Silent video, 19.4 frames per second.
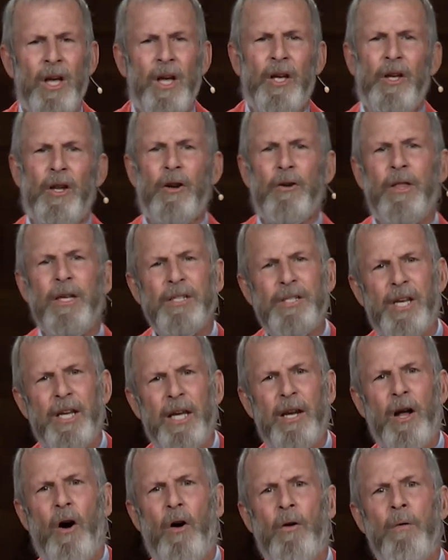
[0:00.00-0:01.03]
You know, this
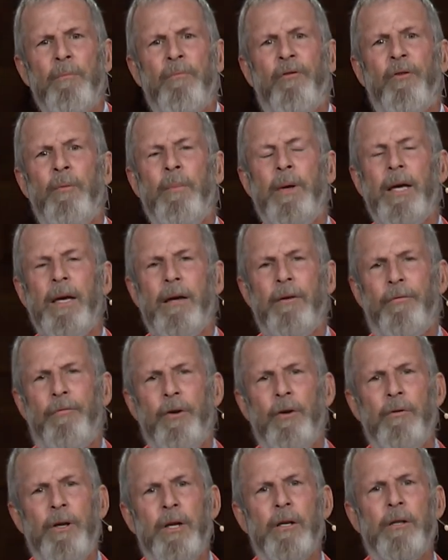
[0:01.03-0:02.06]
hit home for me a
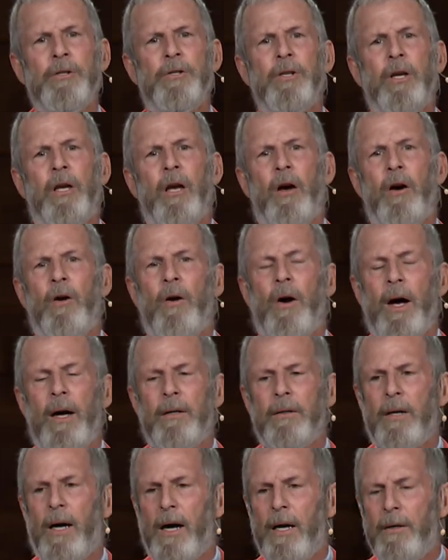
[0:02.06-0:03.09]
few years ago.
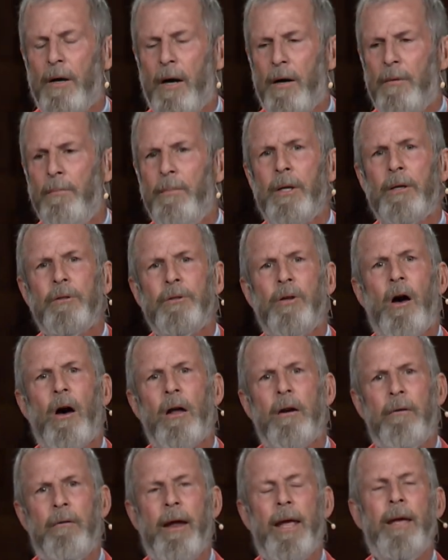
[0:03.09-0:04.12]
Our, our, our middle
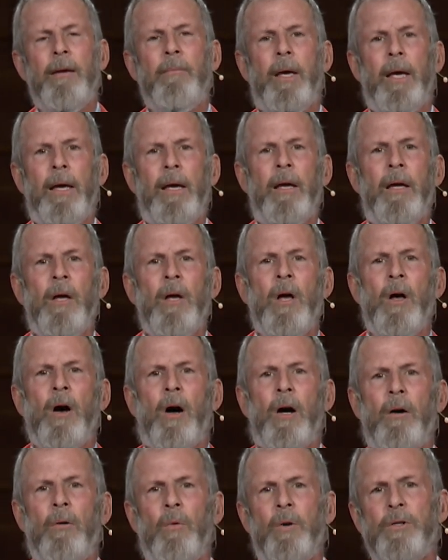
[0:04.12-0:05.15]
daughter, Amy,
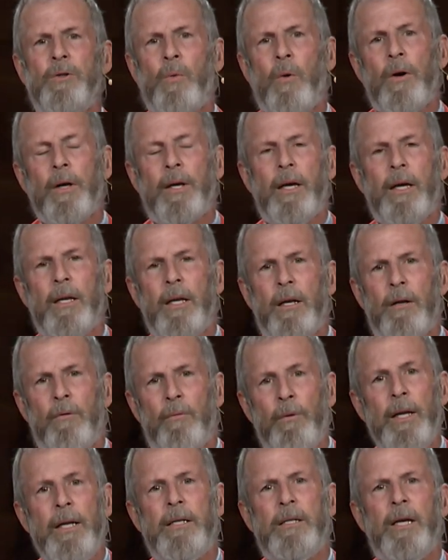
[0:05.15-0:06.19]
uh, was working in a
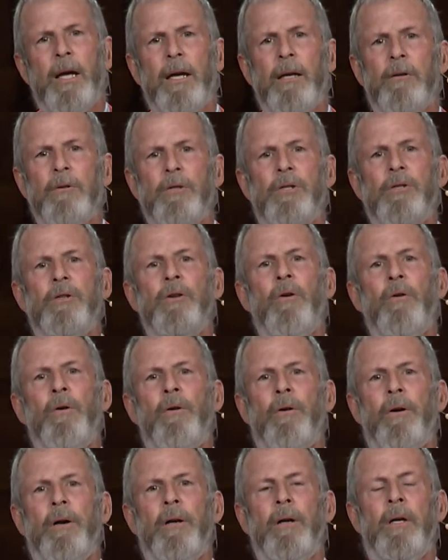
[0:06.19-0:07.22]
retail
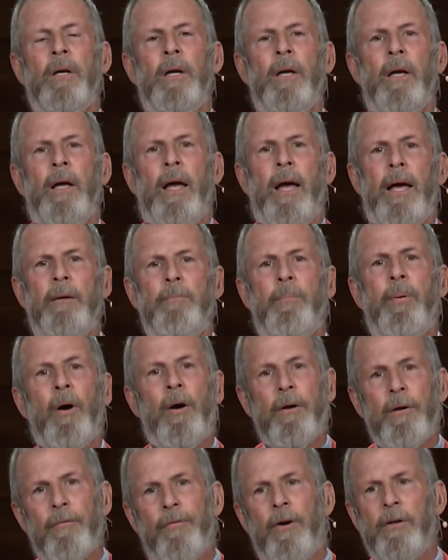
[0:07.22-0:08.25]
store. And
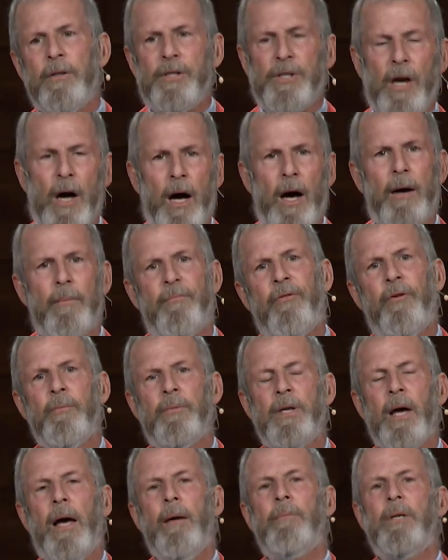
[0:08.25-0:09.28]
part of her job from
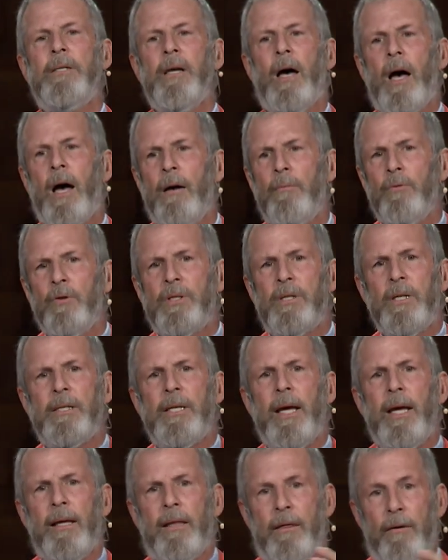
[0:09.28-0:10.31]
time to time was to
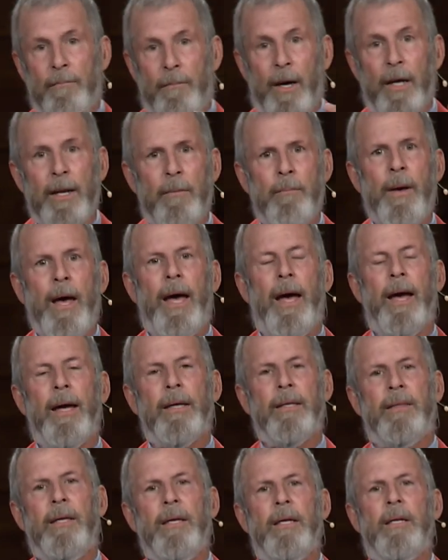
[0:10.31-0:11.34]
take the money bag
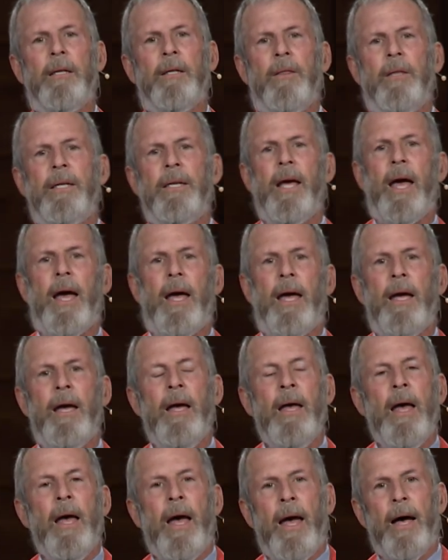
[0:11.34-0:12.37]
at the end of the day
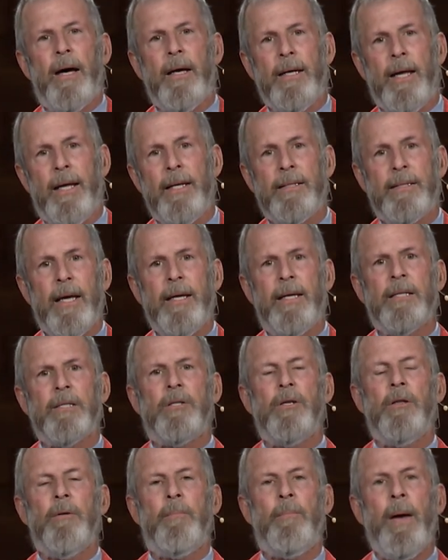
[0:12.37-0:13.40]
uh, and take it
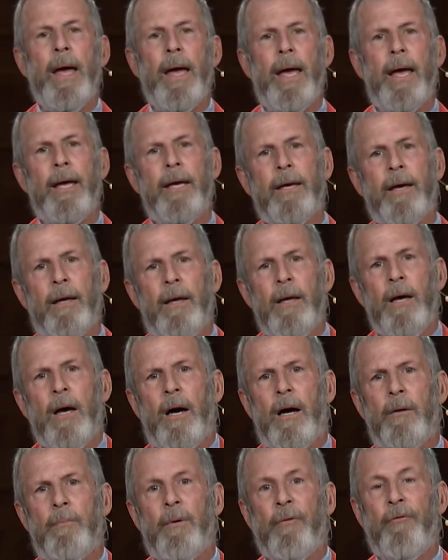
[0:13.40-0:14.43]
to the bank
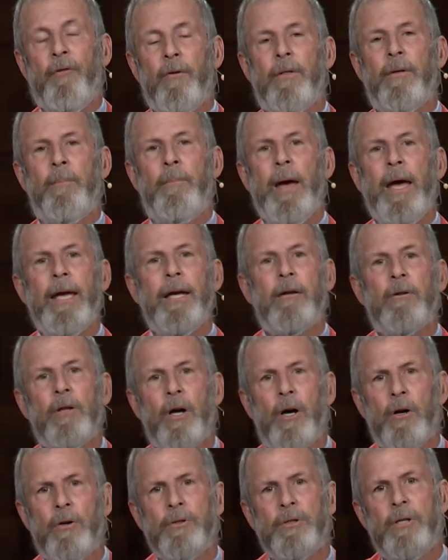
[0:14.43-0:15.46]
uh, before the bank
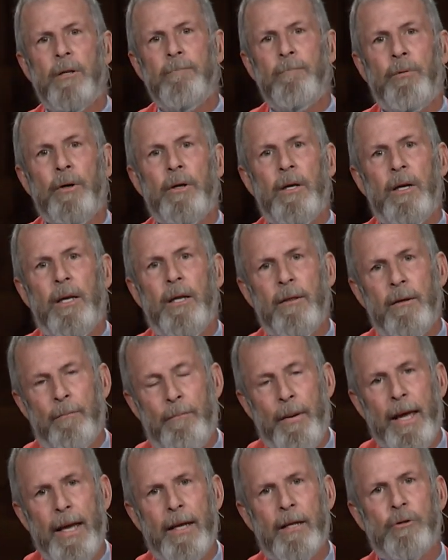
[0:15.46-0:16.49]
closed and put it in the
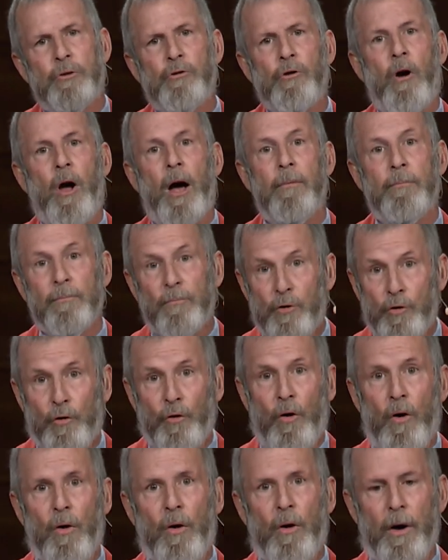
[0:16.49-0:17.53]
bank drop
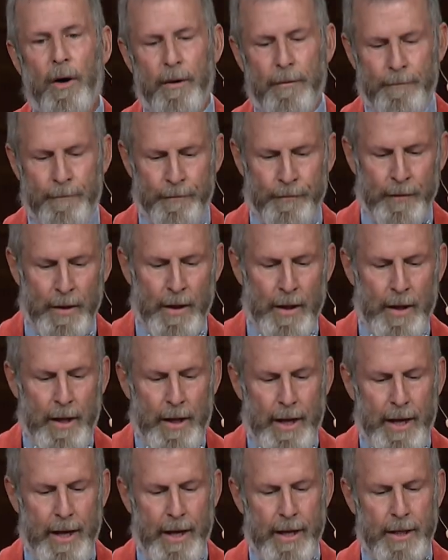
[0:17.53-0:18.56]
drawer.
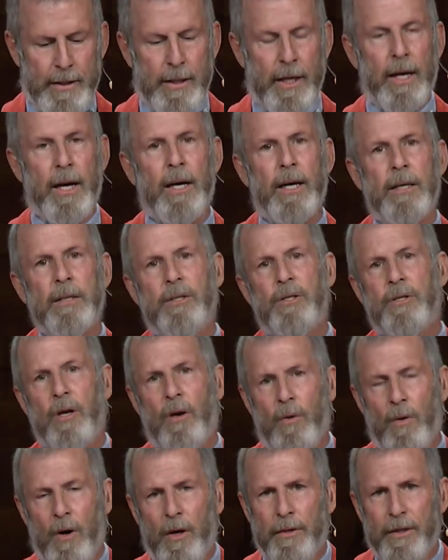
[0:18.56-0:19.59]
And uh,
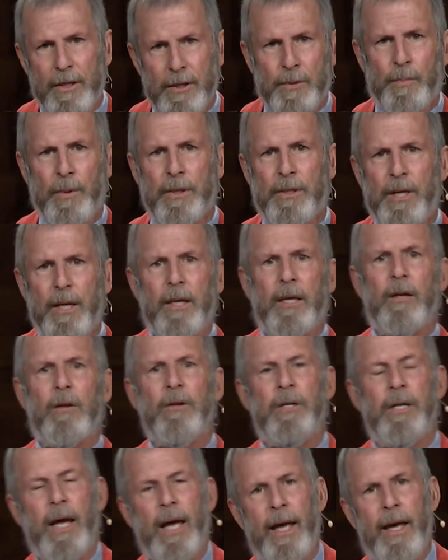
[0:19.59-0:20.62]
so on this
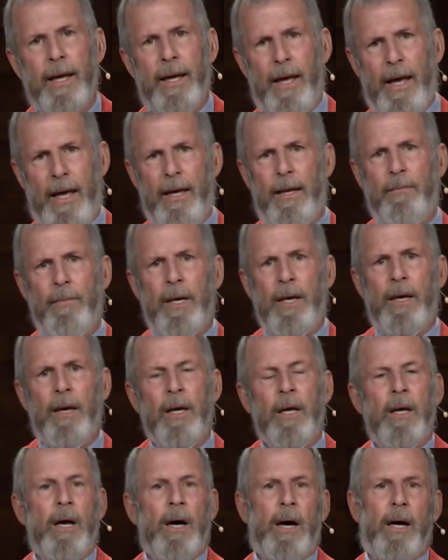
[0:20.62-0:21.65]
particular day, Amy
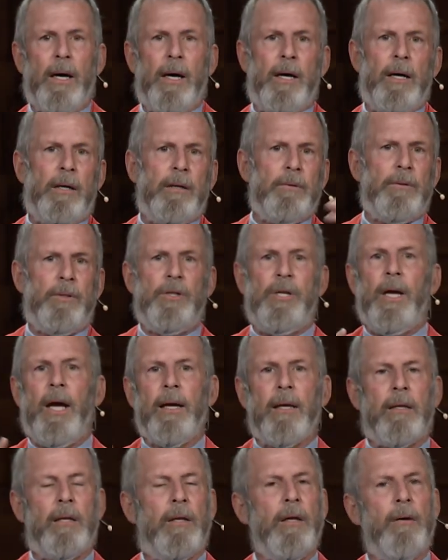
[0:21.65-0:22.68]
uh,
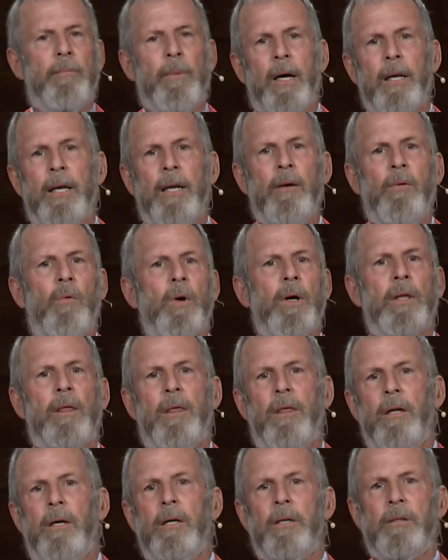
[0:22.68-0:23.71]
checked the money
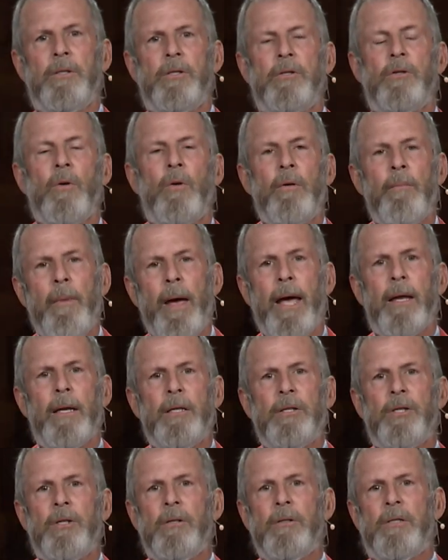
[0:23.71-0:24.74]
with the store
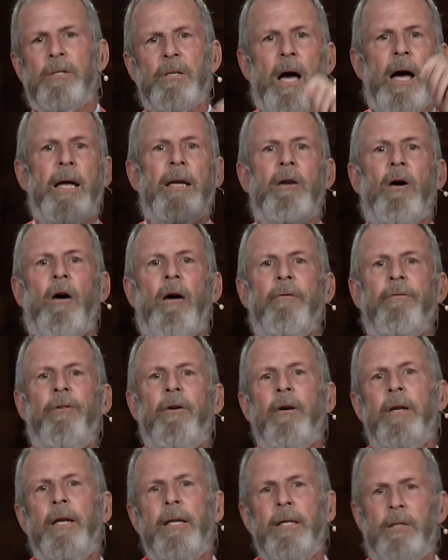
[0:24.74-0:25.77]
manager, signed off
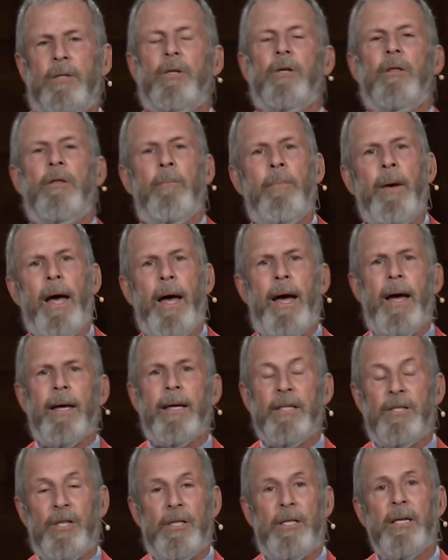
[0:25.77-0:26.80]
on it, took the bag,
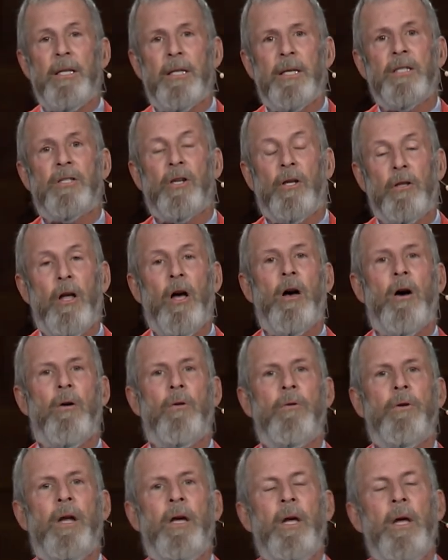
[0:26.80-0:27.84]
and she did this
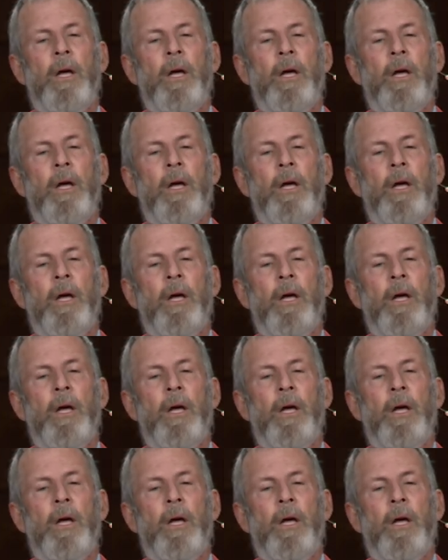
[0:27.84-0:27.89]
alone,